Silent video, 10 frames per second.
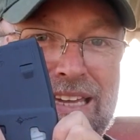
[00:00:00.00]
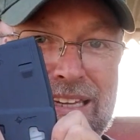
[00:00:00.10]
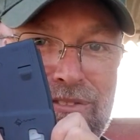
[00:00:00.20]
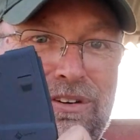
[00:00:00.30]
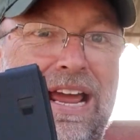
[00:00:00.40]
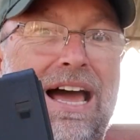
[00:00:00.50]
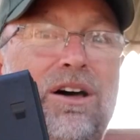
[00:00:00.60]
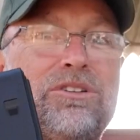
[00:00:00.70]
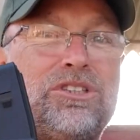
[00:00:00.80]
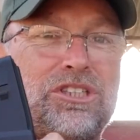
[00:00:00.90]

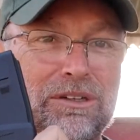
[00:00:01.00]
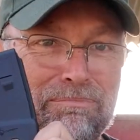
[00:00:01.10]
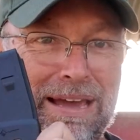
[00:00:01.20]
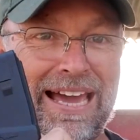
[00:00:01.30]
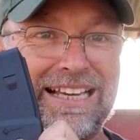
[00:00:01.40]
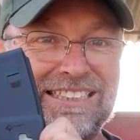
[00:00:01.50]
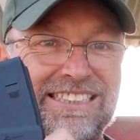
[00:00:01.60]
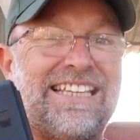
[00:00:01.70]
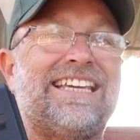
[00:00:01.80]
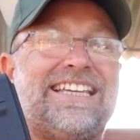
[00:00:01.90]
rounds your
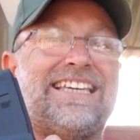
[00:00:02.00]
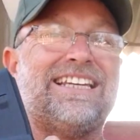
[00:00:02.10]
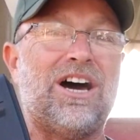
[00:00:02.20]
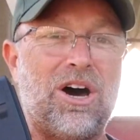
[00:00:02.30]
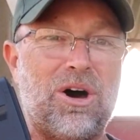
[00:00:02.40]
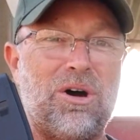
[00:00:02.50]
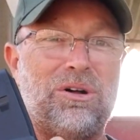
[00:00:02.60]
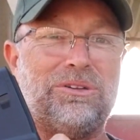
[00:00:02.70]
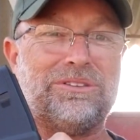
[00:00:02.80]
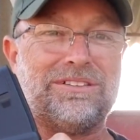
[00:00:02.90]
magazine can
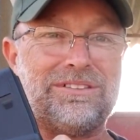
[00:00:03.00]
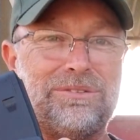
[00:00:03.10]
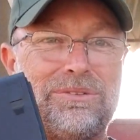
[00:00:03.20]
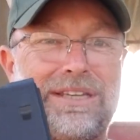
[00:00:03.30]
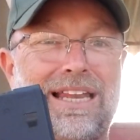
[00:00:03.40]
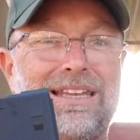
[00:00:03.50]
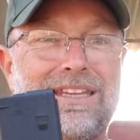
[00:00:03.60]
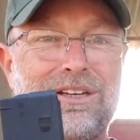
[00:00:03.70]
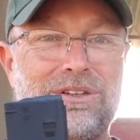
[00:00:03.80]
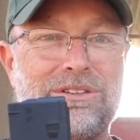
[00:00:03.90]
hold. We got
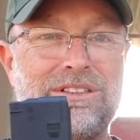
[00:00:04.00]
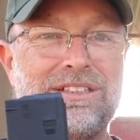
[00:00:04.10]
little